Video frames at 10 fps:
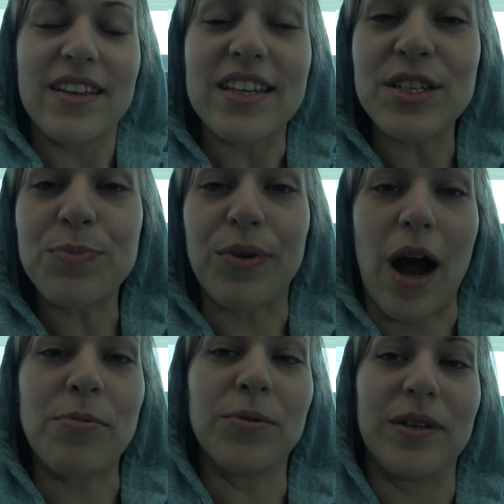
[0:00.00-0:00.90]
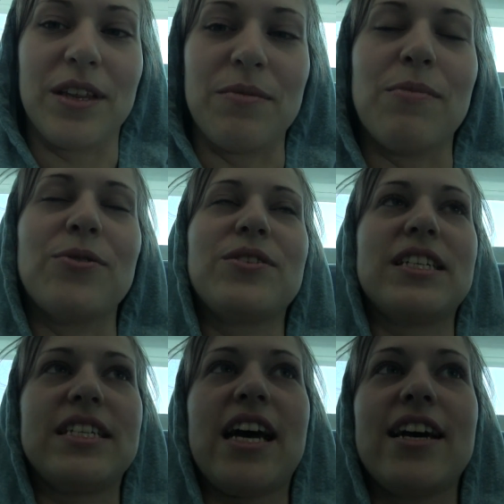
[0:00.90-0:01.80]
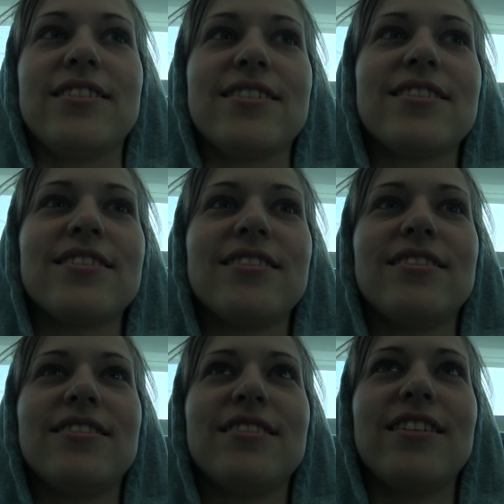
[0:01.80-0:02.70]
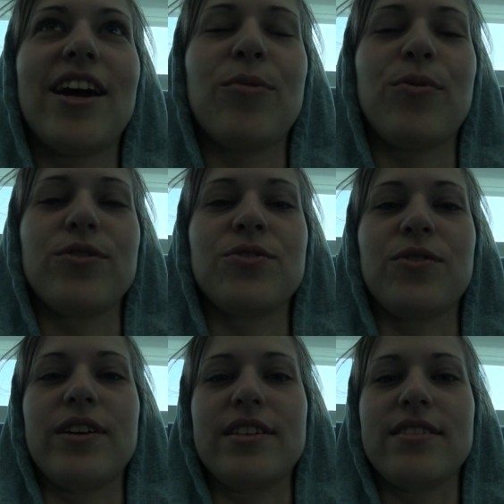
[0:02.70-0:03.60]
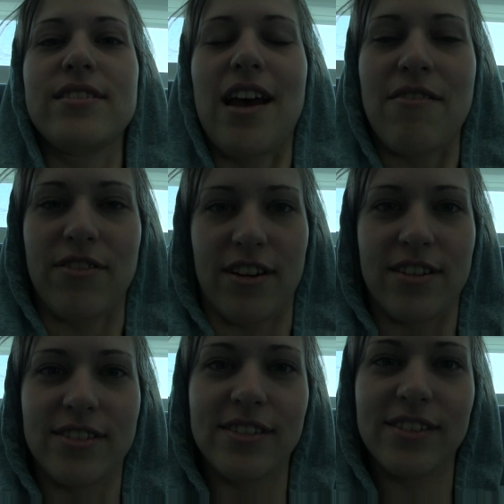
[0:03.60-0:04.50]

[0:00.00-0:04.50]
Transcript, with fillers: This is probably the most intense airport stories ever.